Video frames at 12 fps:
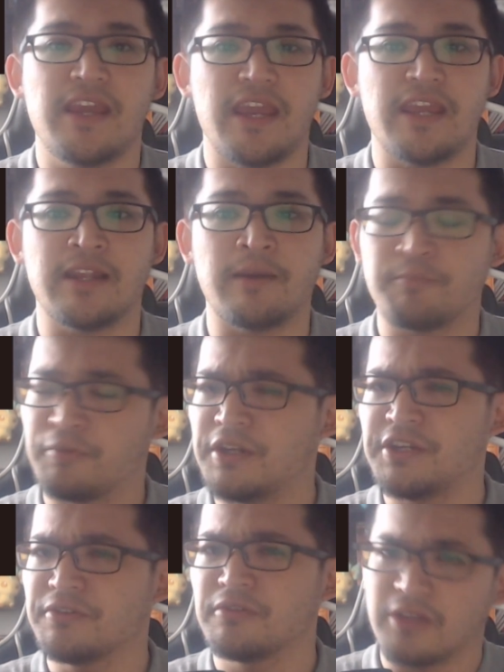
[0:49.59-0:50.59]
and I'm
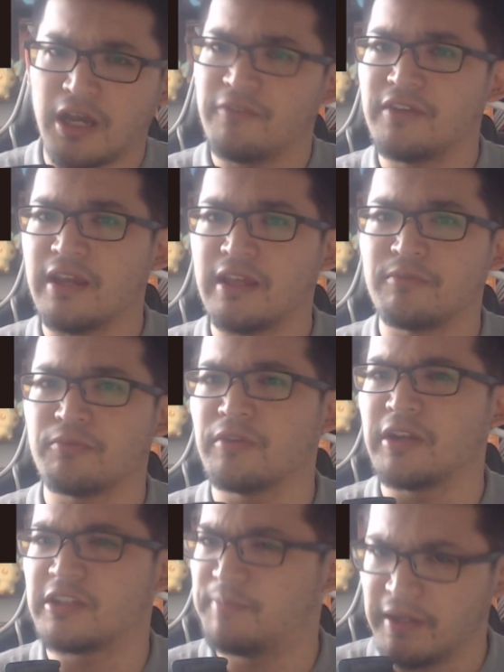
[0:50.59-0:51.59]
pretty sure a lot of you guys
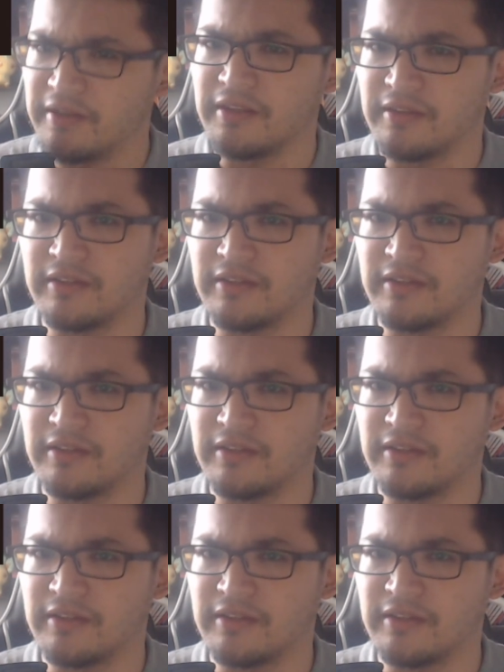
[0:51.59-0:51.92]
were expecting